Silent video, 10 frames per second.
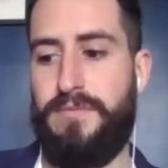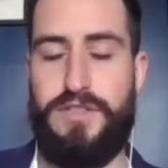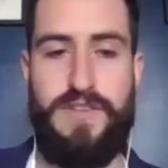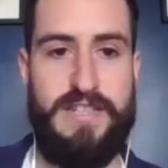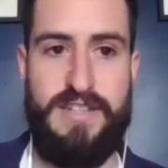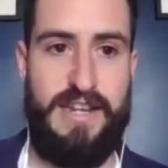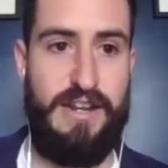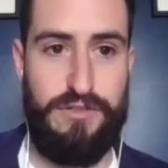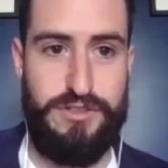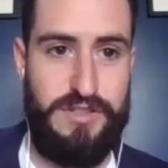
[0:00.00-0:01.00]
was fascinating,
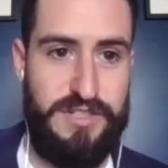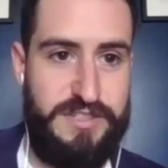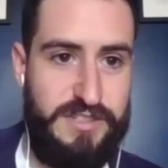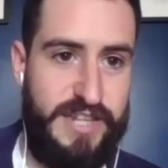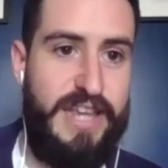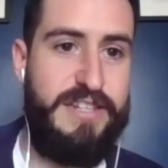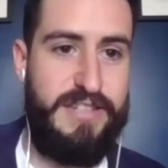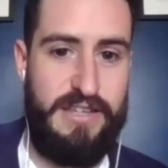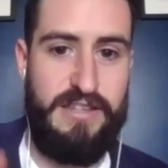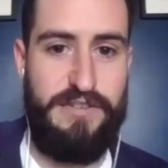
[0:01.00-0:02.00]
and also just
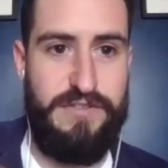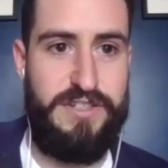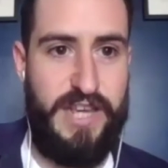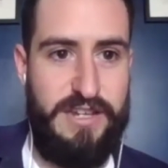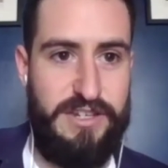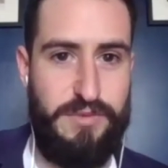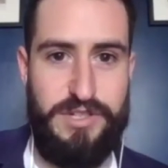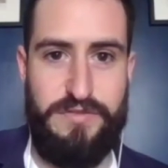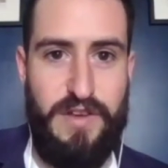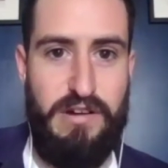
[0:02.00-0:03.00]
taste it in the different stages,
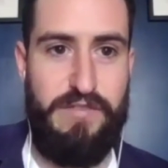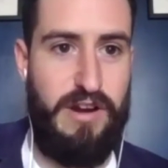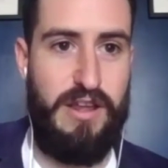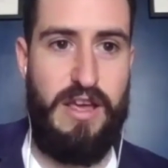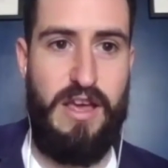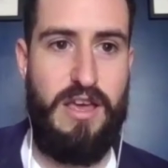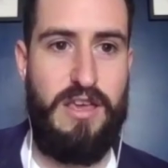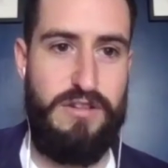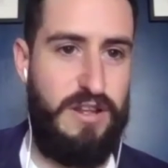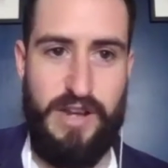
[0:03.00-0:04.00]
which is very, very.
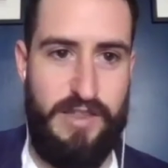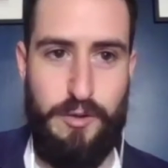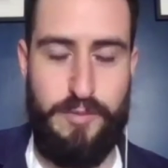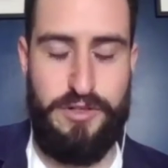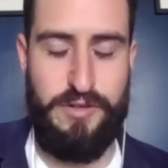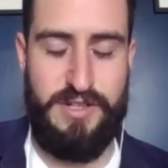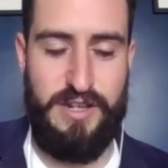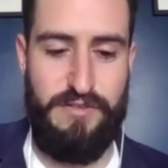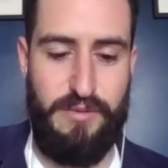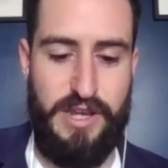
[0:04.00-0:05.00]
You don't get that
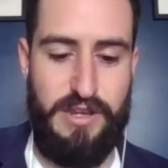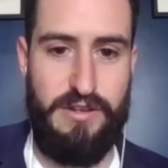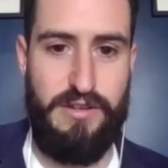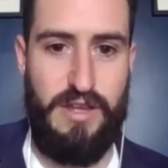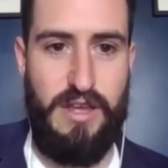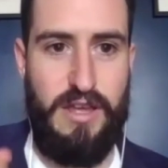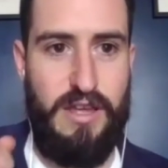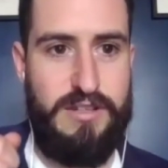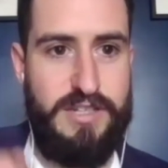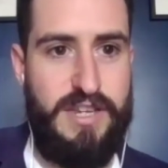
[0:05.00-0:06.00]
opportunity everywhere.
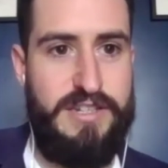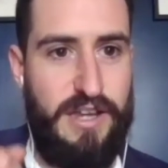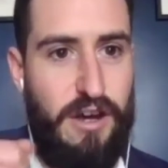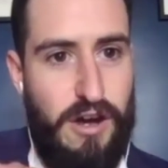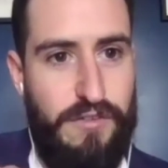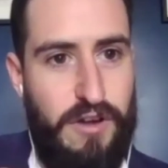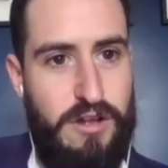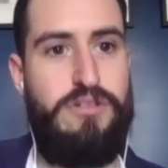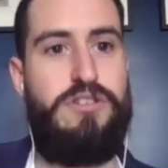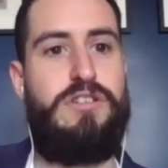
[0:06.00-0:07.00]
To taste it half
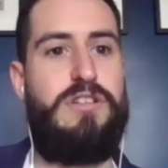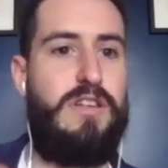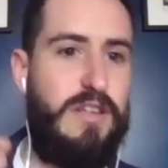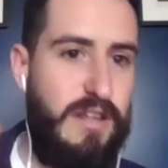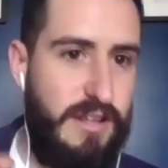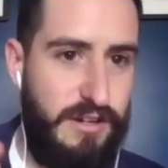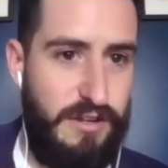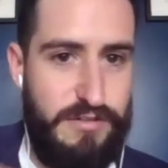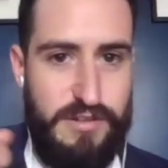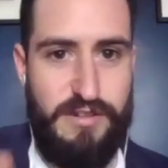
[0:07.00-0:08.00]
conched,
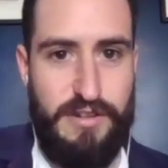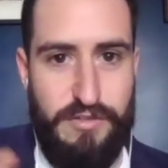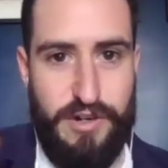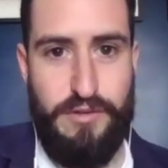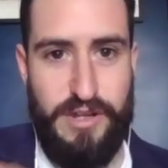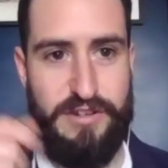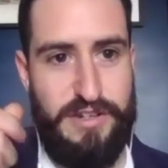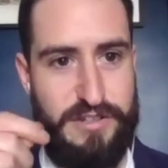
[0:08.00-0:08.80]
3/4, and